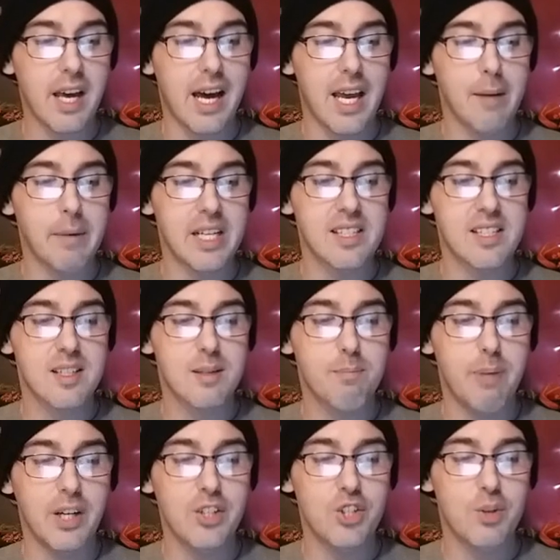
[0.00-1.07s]
I am on
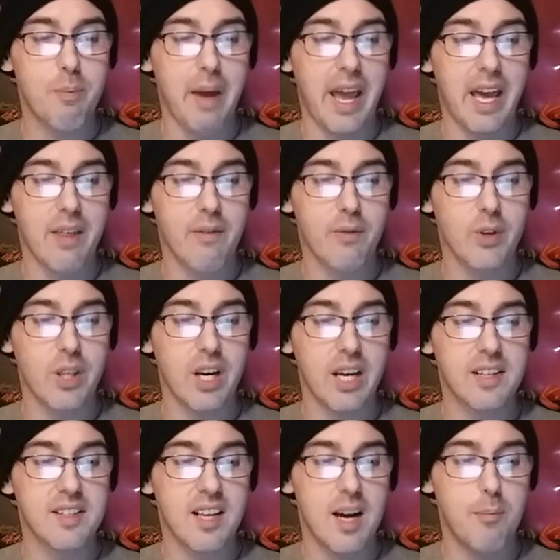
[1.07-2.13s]
sponge bath for the
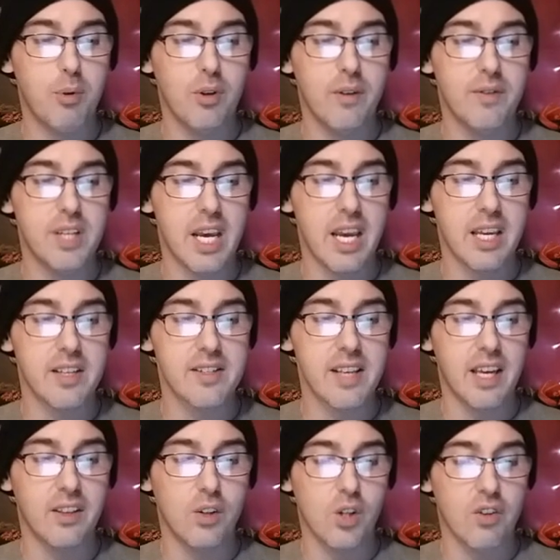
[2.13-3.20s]
next couple of days
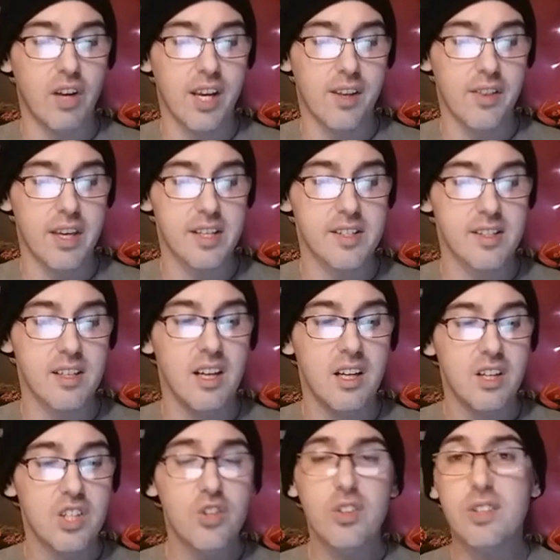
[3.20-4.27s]
and look like this."
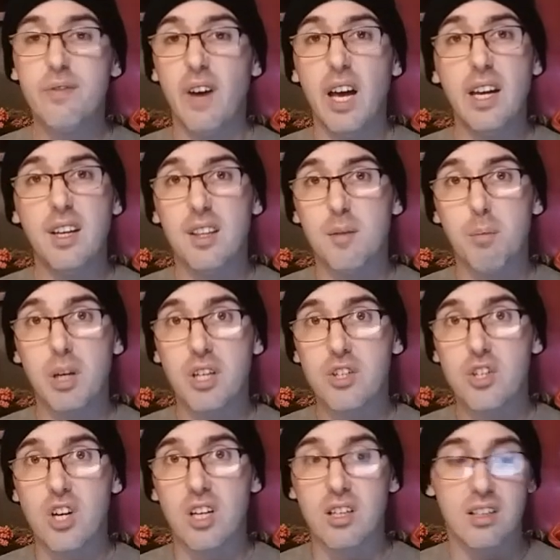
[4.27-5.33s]
She looks fine in the
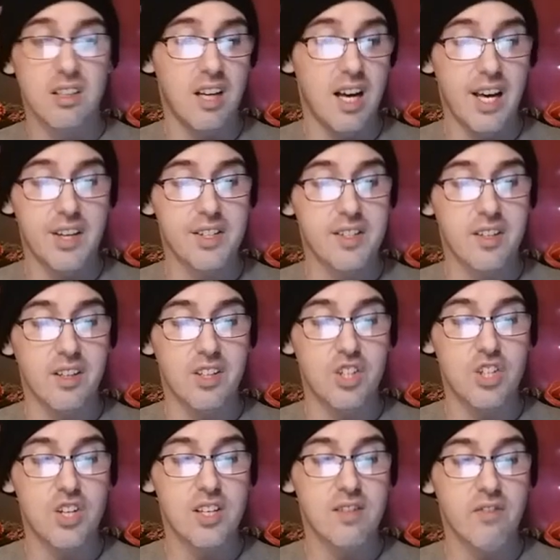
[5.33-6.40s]
picture, honestly. She
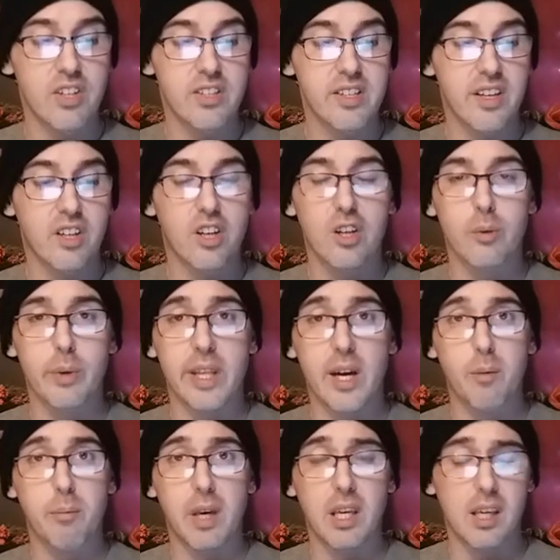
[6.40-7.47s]
just looks like her
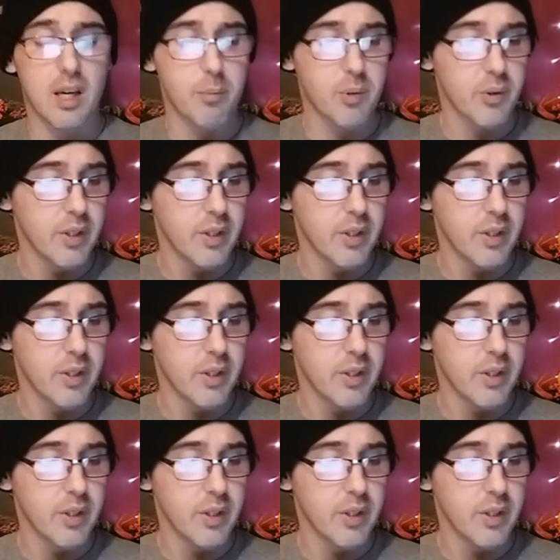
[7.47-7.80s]
without makeup.